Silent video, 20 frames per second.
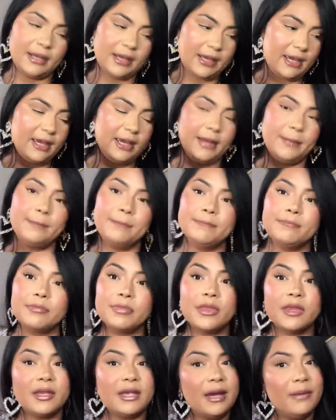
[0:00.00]
And
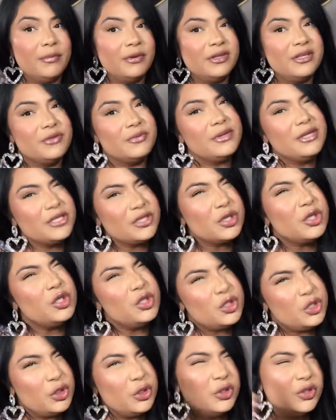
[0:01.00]
yeah, but this one is
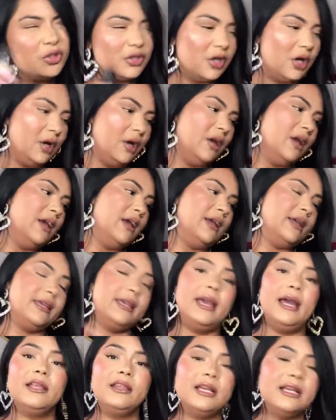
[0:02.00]
good too. So
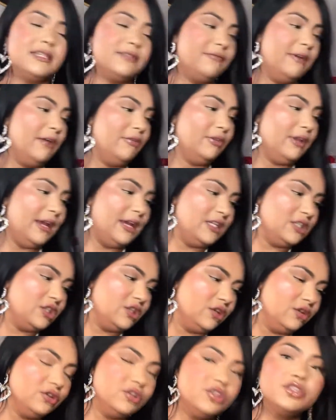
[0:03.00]
yeah, that's
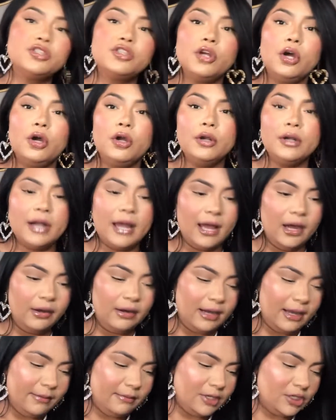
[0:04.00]
foundation. So now
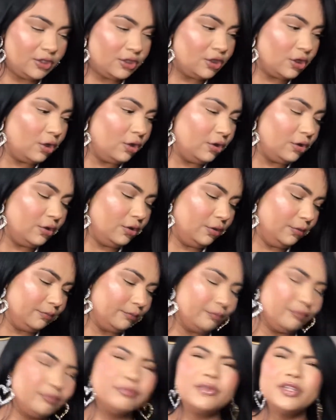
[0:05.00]
let me show you,
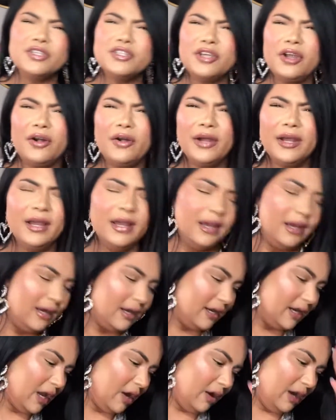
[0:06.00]

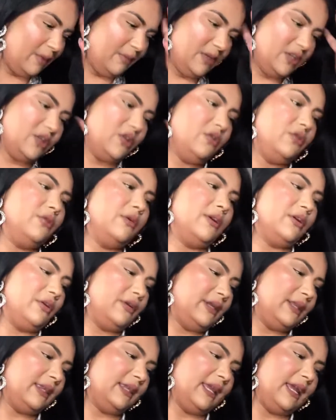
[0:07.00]

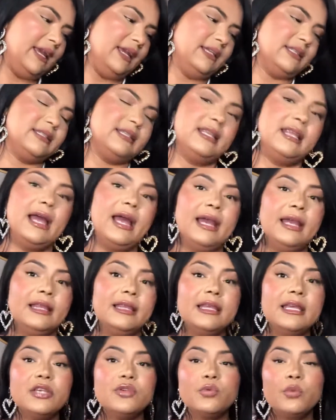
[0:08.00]
another things, like
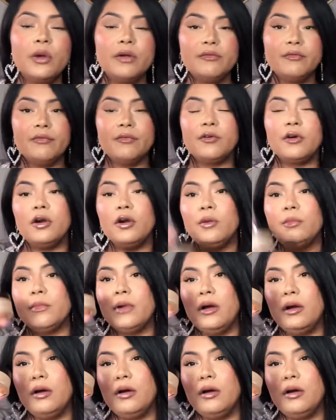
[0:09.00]
this one from